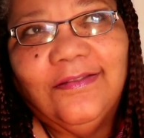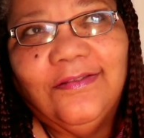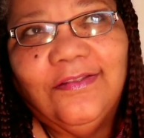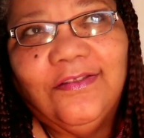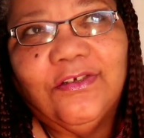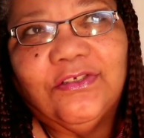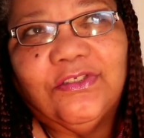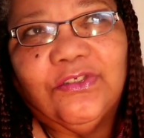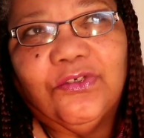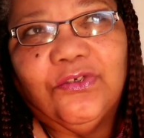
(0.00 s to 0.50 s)

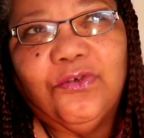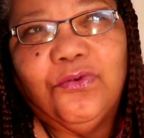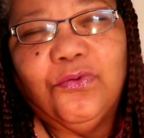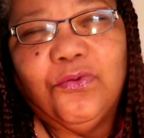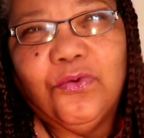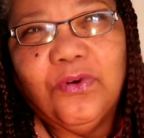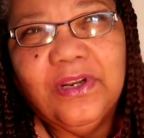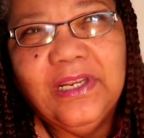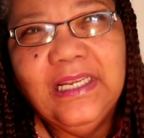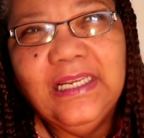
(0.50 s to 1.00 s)
there's a
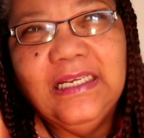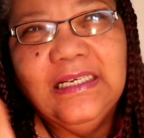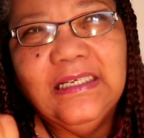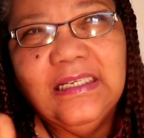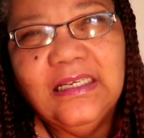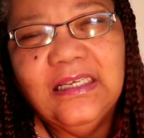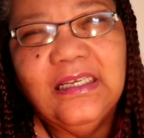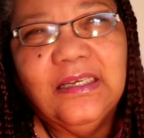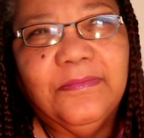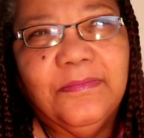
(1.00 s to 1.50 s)

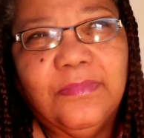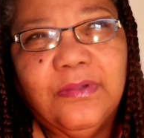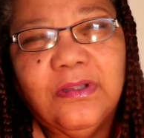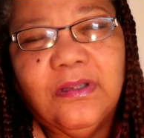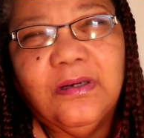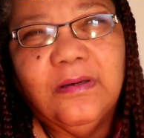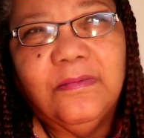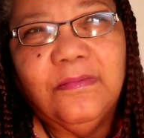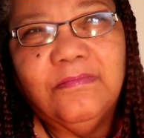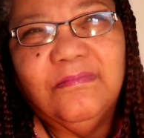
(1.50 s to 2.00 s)
green
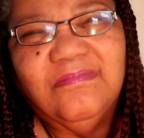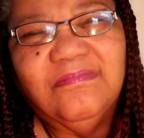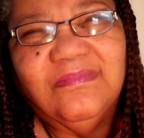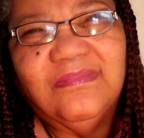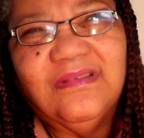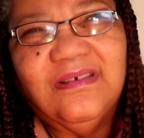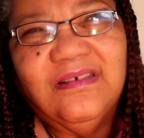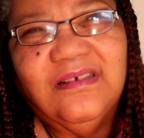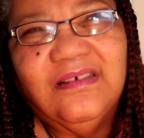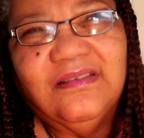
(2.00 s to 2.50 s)
emblem
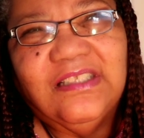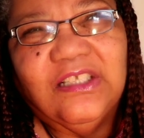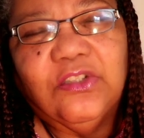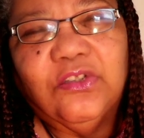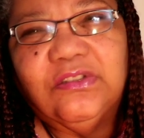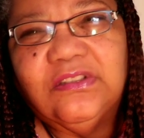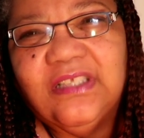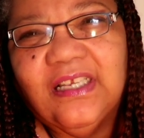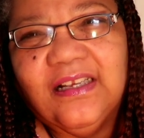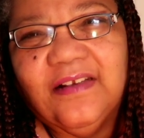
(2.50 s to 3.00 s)
that
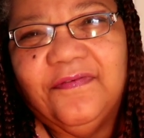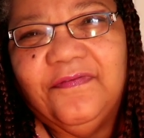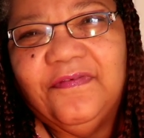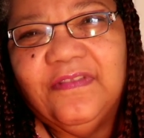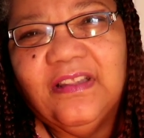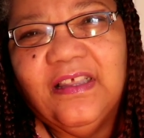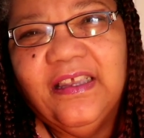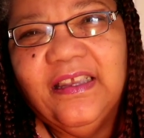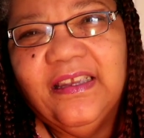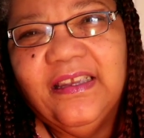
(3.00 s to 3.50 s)
looks like a
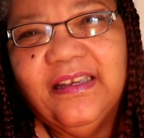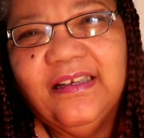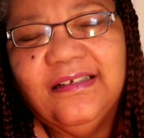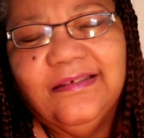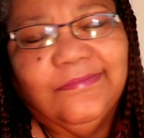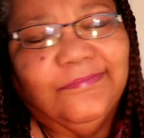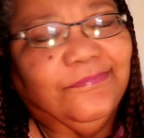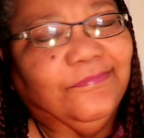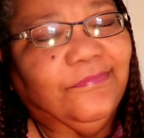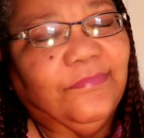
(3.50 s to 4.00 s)
flag,
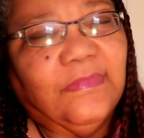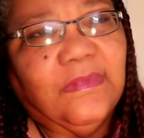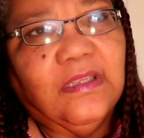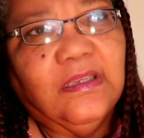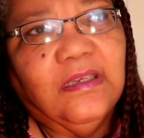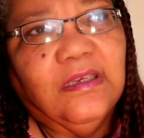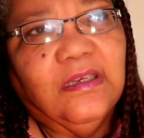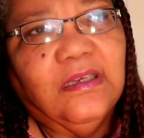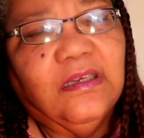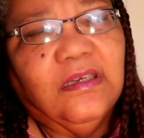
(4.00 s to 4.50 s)

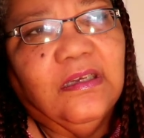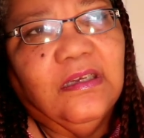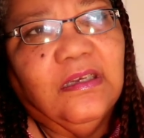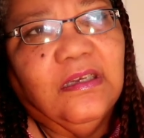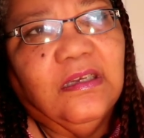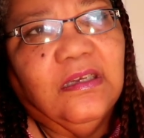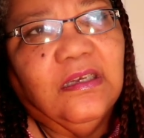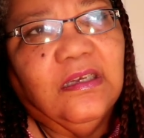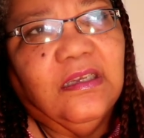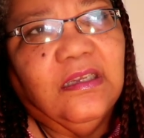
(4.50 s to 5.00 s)

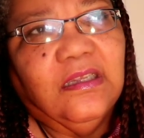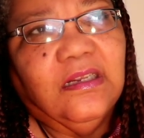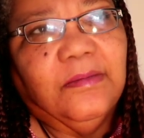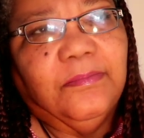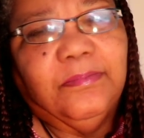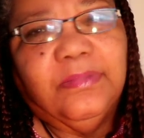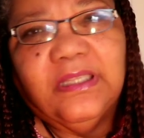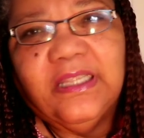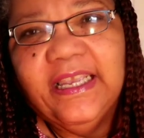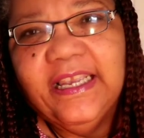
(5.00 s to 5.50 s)
and a
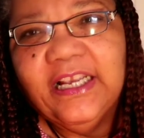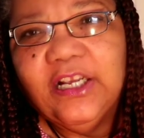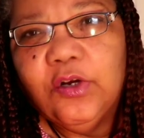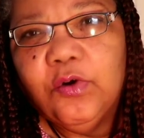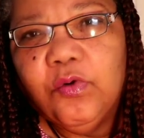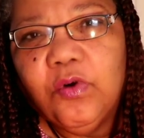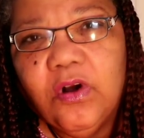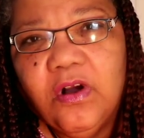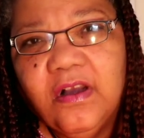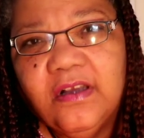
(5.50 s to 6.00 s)
black
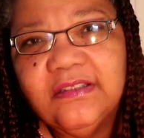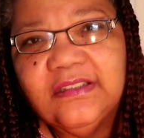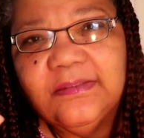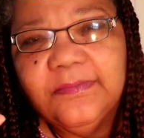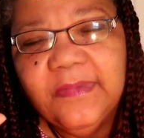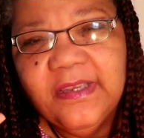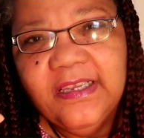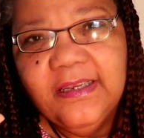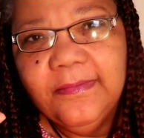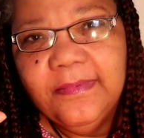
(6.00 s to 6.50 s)
cross
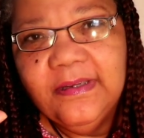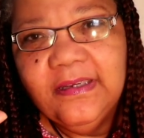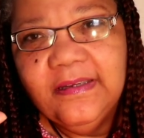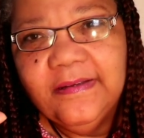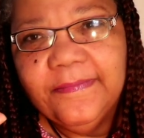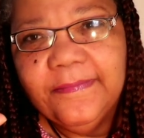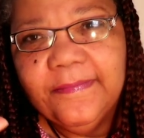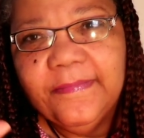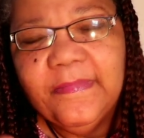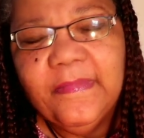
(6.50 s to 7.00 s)

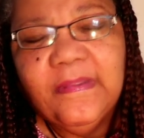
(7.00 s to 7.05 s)
maybe.